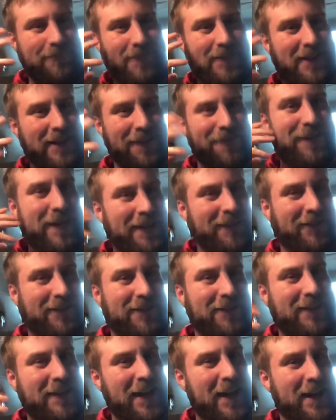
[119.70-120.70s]
the events
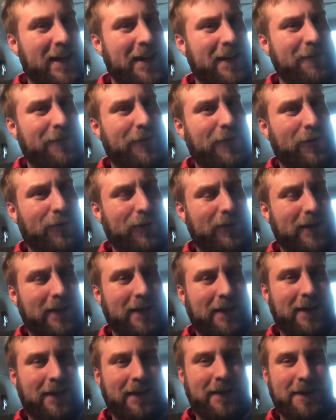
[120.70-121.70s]
just kind of
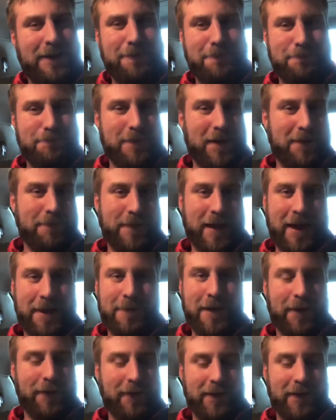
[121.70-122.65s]
unfolded, and their Man-Bat